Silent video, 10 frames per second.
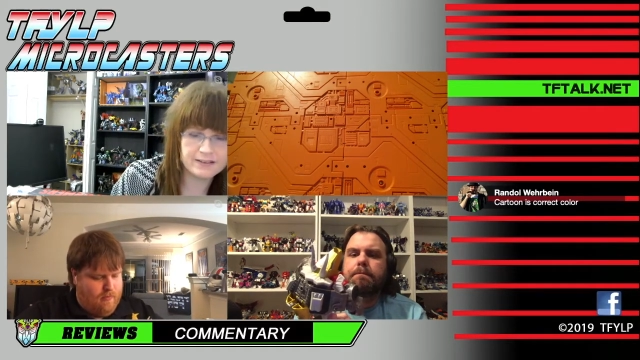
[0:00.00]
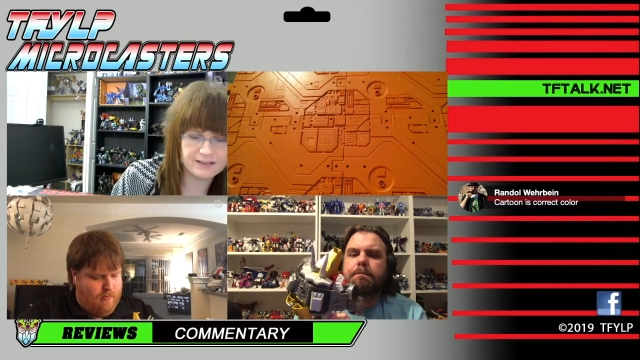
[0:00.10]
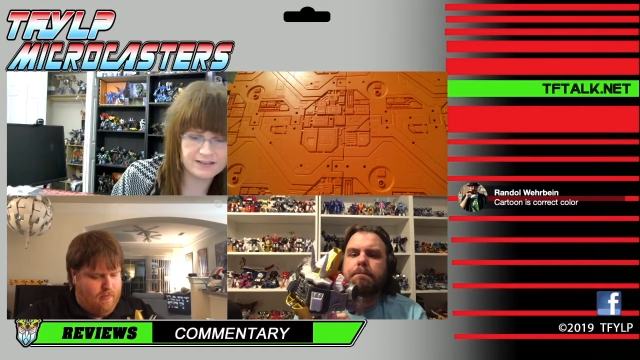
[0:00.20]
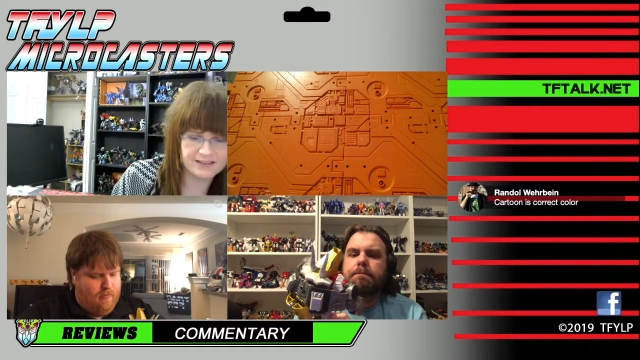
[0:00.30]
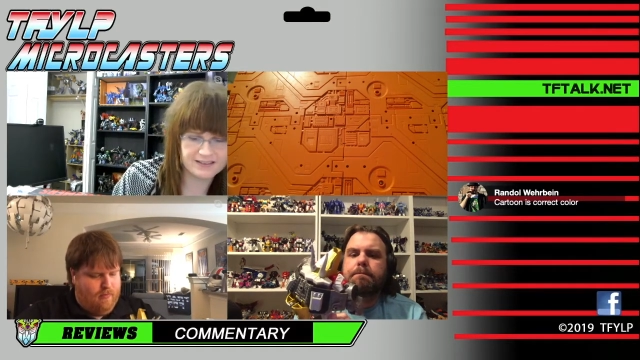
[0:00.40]

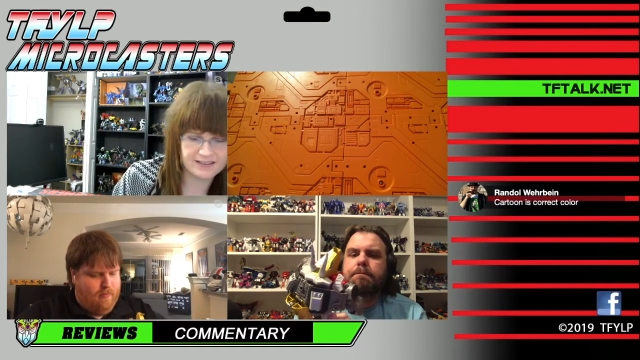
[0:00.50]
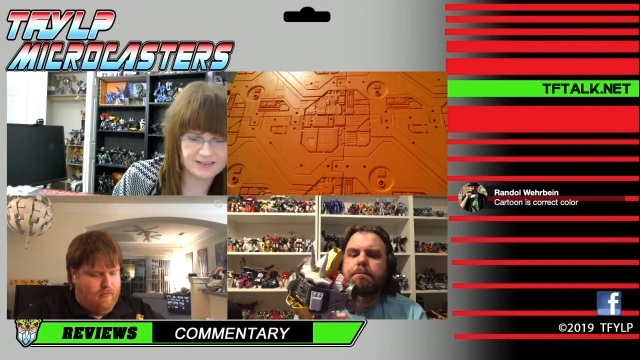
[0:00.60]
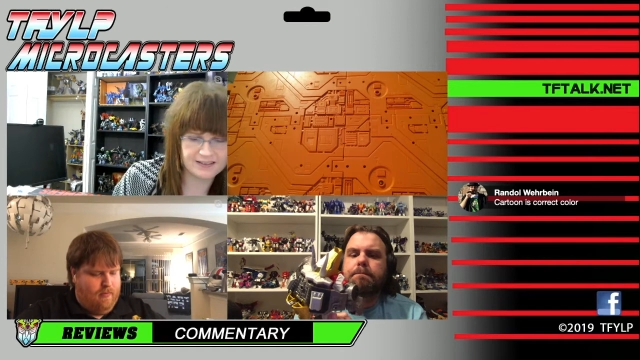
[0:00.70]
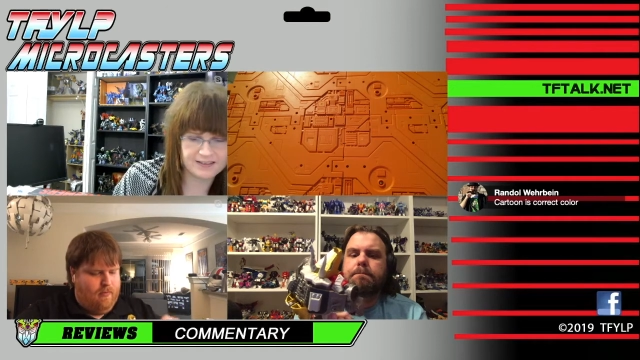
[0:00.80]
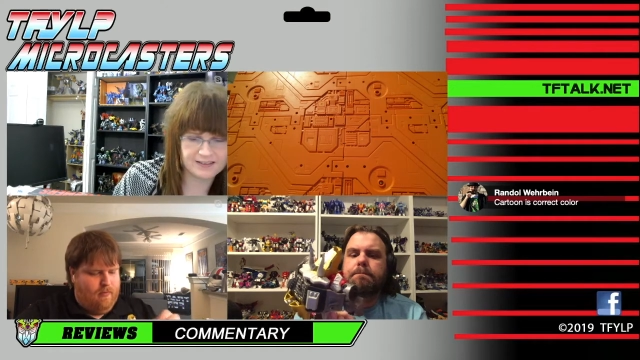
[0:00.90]

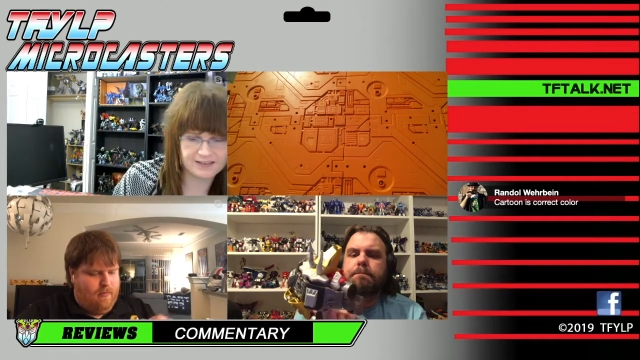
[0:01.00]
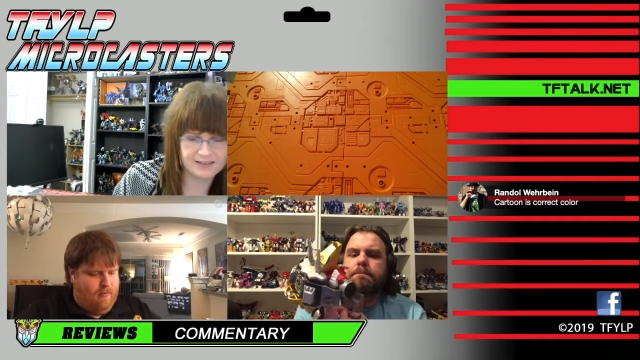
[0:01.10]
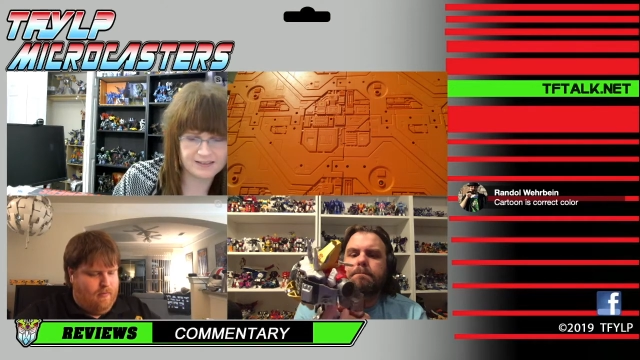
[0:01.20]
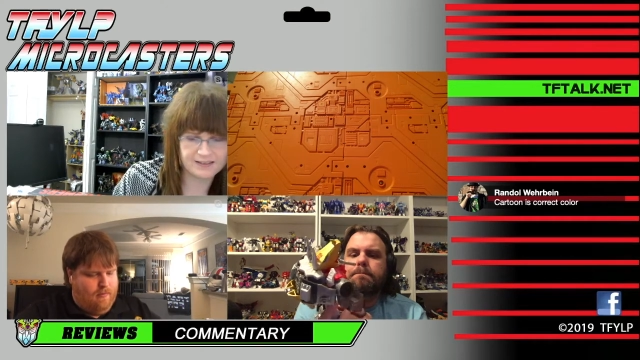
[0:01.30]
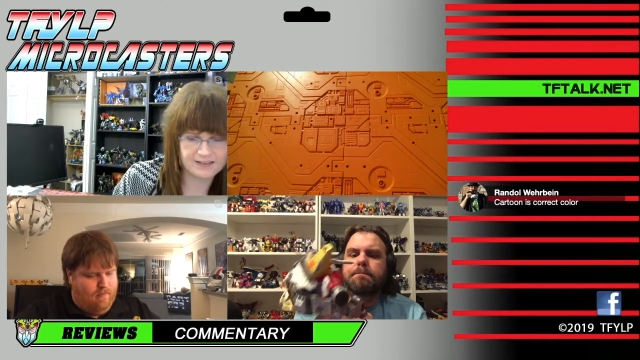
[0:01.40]

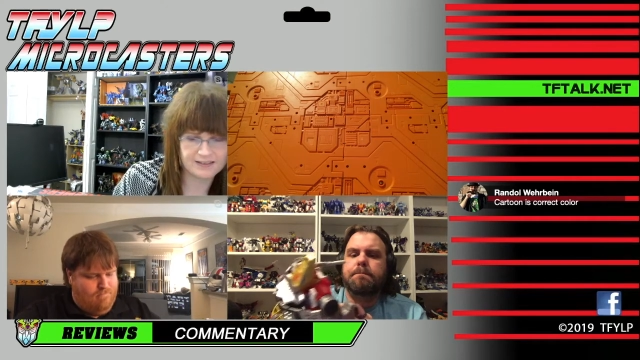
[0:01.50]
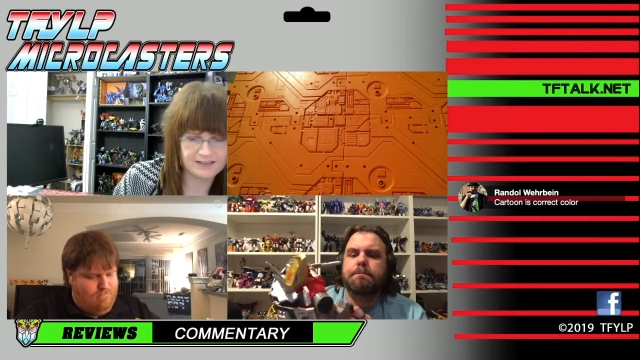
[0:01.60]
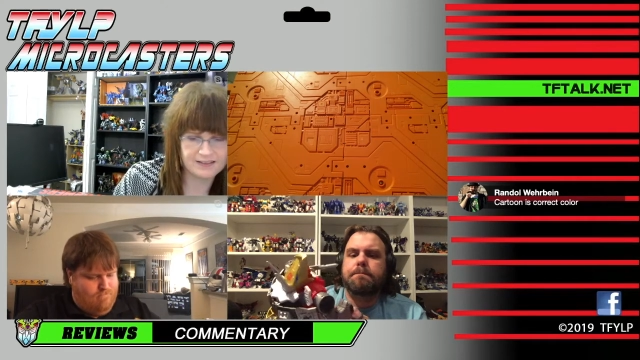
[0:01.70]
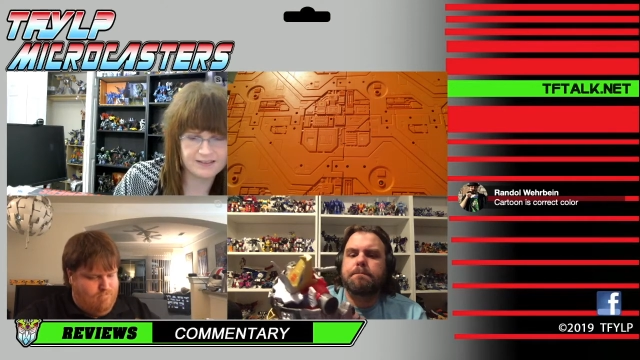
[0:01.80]
(no one is talking)